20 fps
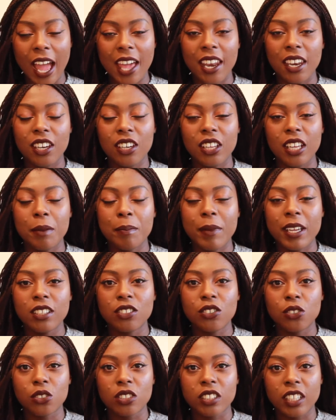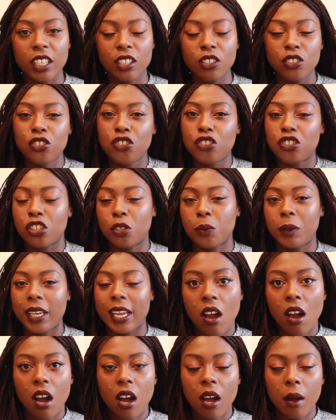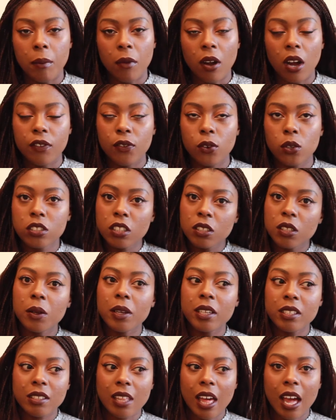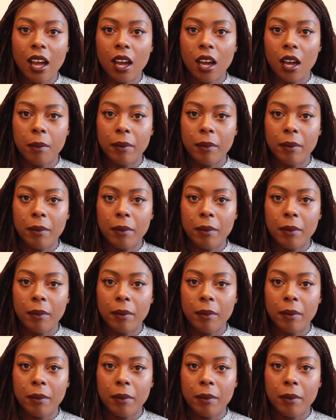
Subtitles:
and it makes your skin dewy. I've also noticed that